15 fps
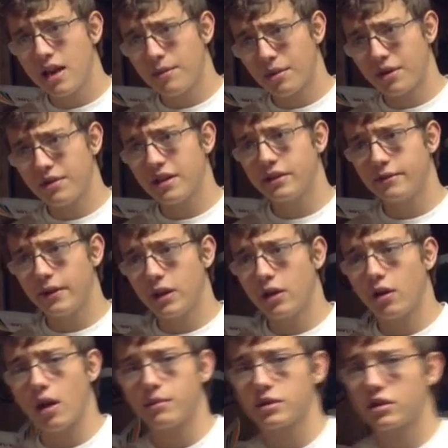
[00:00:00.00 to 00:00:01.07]
But in this
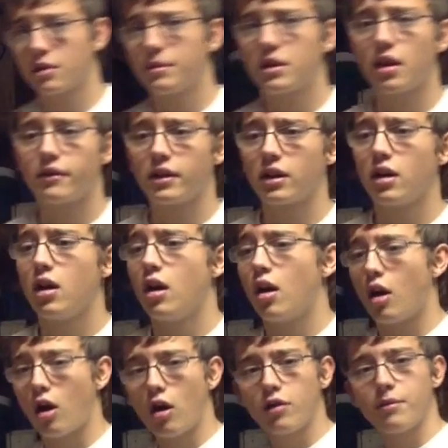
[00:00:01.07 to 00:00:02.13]
video, I'm just going to be covering
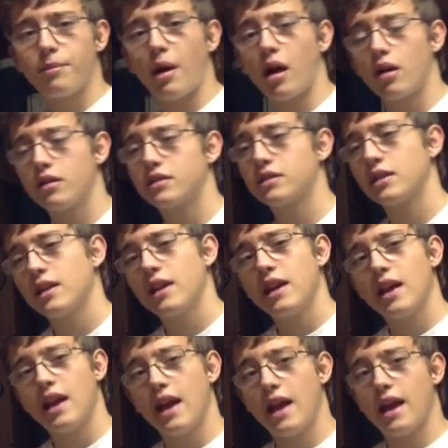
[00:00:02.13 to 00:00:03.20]
all the parts
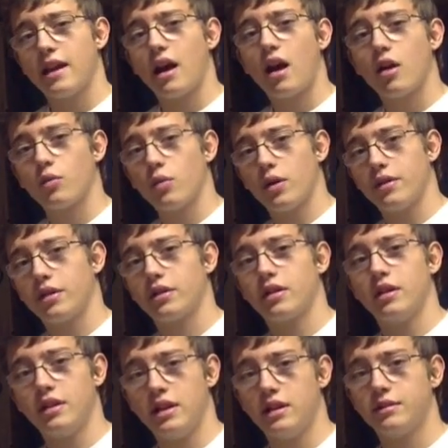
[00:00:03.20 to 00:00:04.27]
and hardware that you're
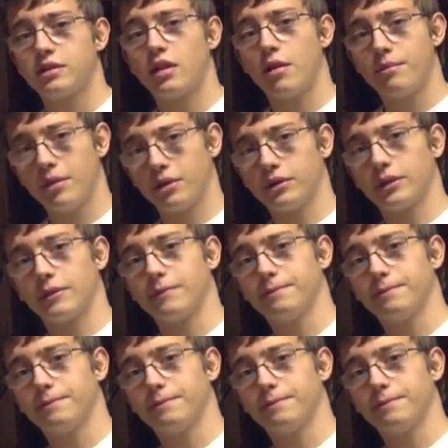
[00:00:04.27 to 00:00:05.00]
going to need to start building.